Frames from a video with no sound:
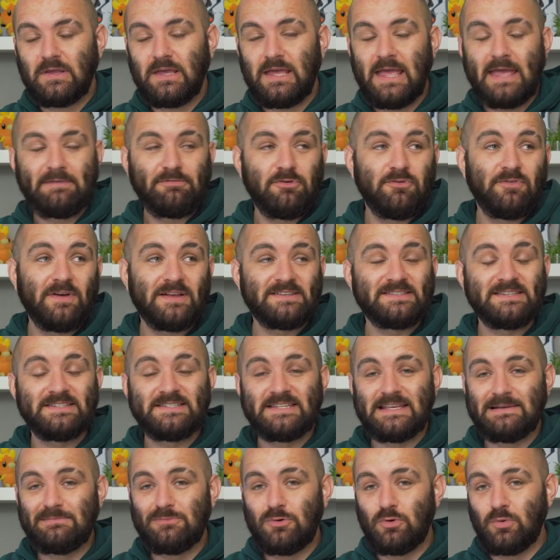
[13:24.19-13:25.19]
If you fancy
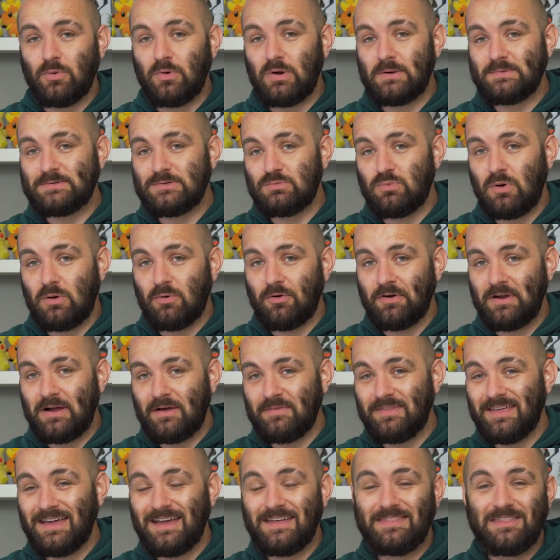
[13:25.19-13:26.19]
seeing what we're up to while we're
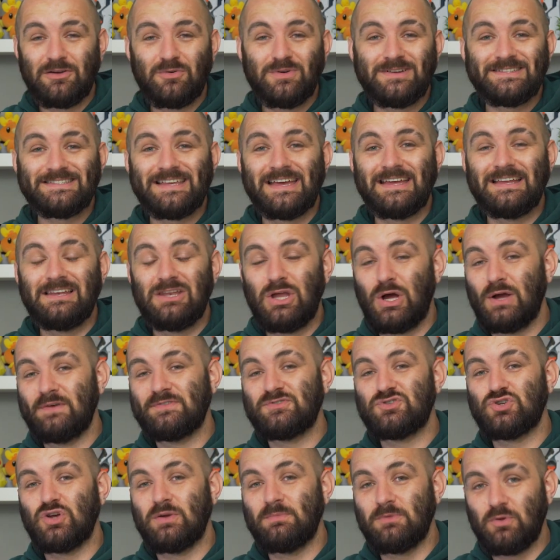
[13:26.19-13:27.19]
out there is a live
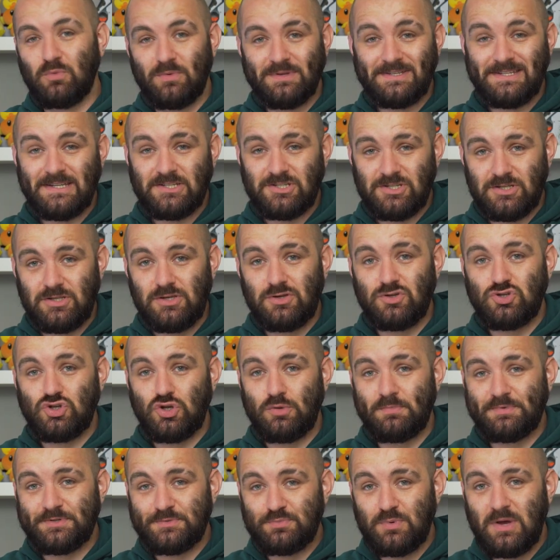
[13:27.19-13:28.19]
stream that we did to
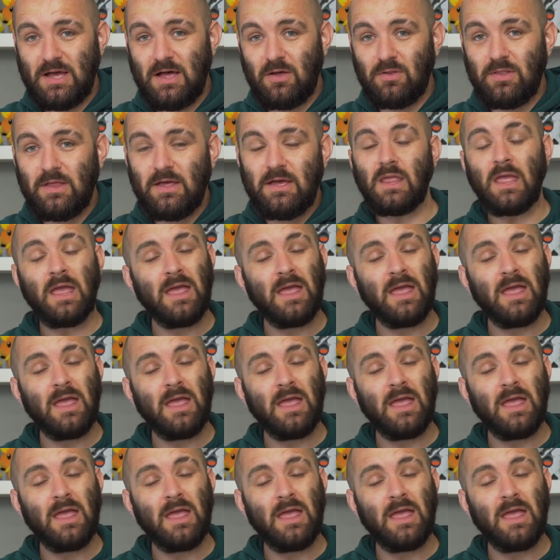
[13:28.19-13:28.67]
YouTube as well,